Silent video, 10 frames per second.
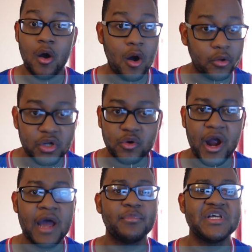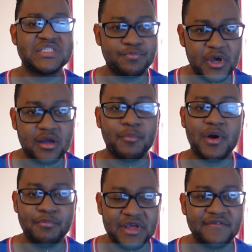Holy crap,
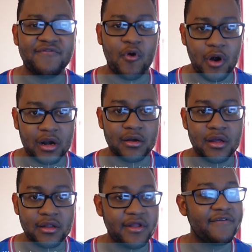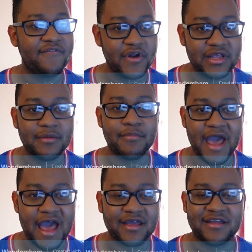Despicable Me 4. They're freaking
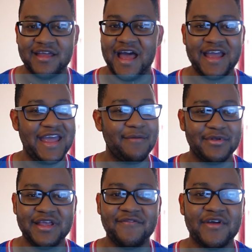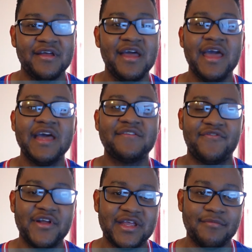back. I can't believe it. It's
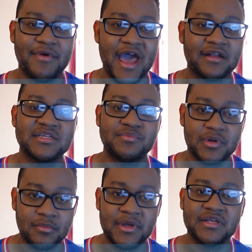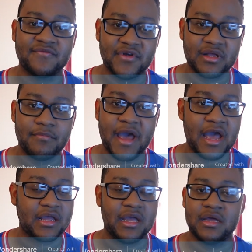freaking back. Despicable Me is freaking
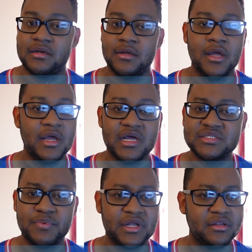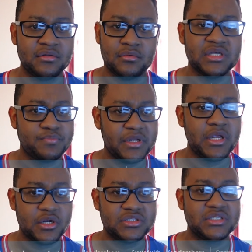back. And it's been
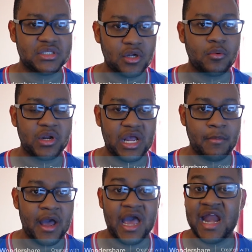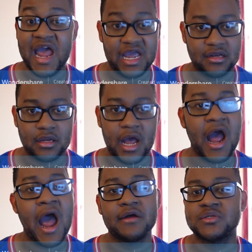years since the third one came out, and I hate it.
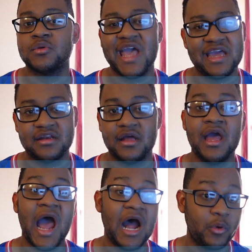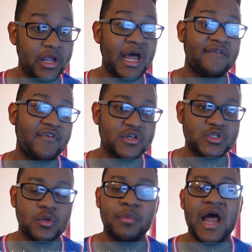I absolutely hate it. I really liked the first
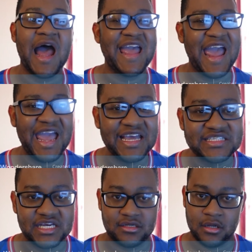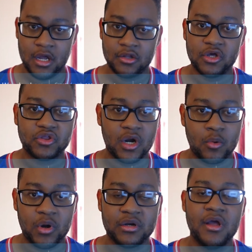two, but I hated the
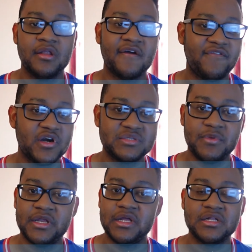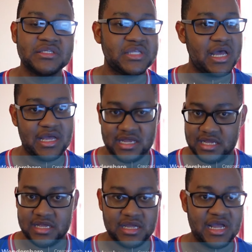third one. The first Minions,
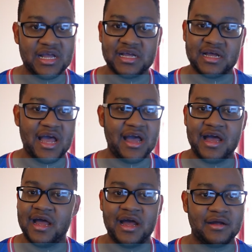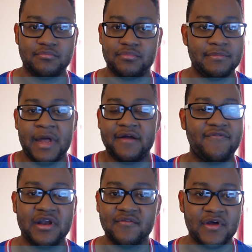I'm not a
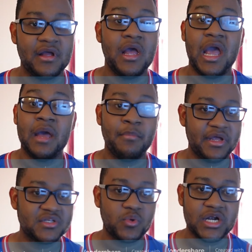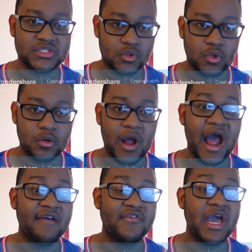fan of it. And Minions Rise of Gru,
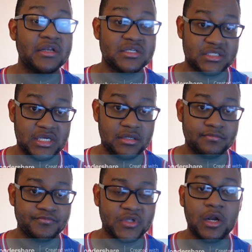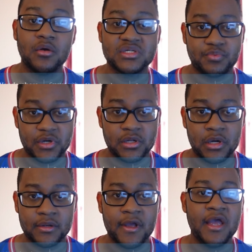I have yet to see. I heard it's pretty
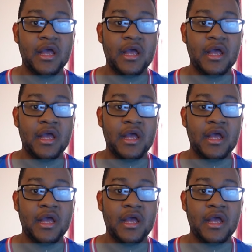good.